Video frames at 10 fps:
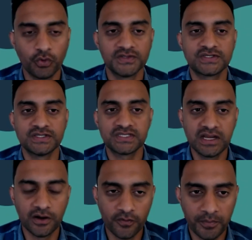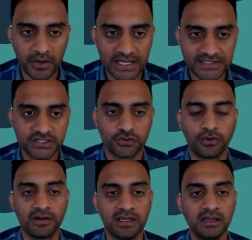Once it's in our
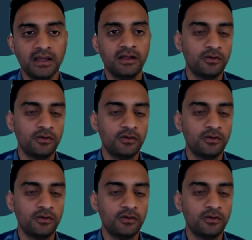repository,